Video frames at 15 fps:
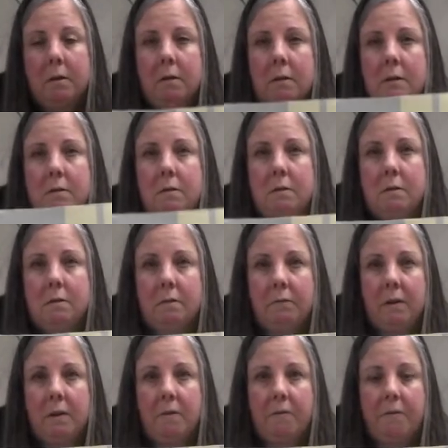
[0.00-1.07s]
This is
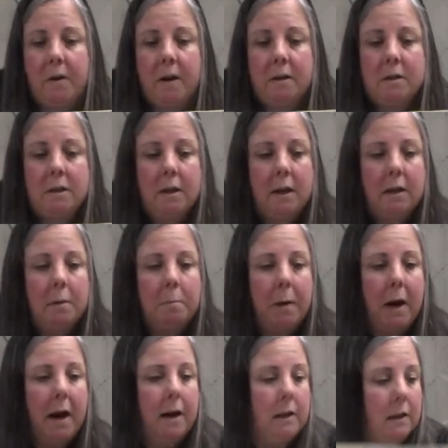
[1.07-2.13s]
for the front and the
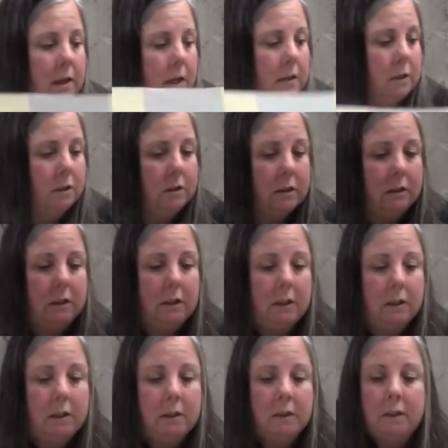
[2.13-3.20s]
back, and you'll
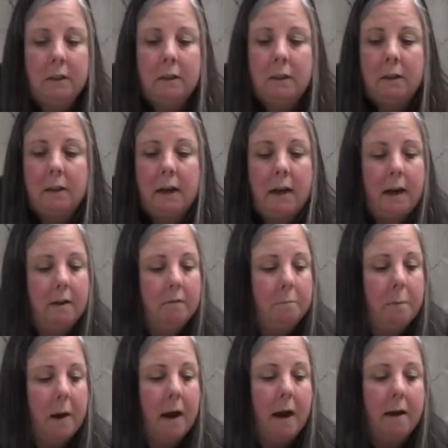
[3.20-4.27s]
see that I've
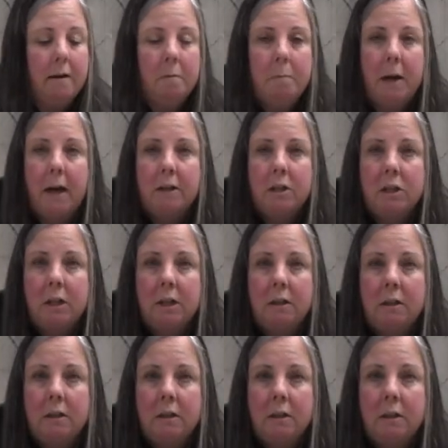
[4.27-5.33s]
pattern matched it
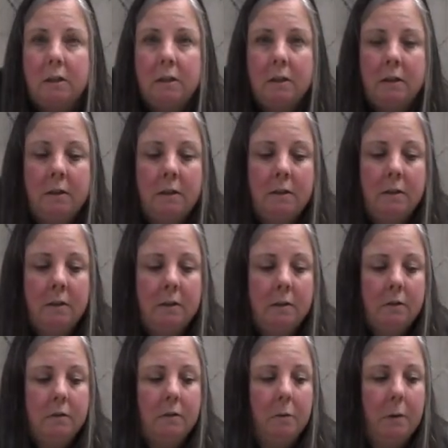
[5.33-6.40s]

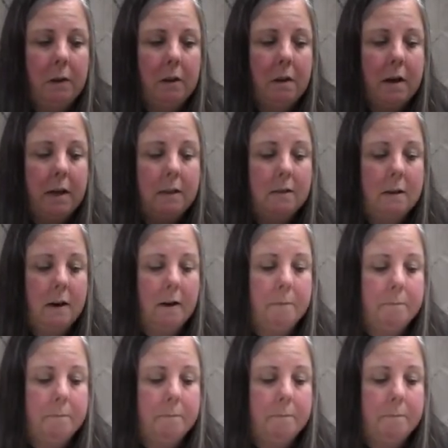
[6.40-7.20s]
so it lines up.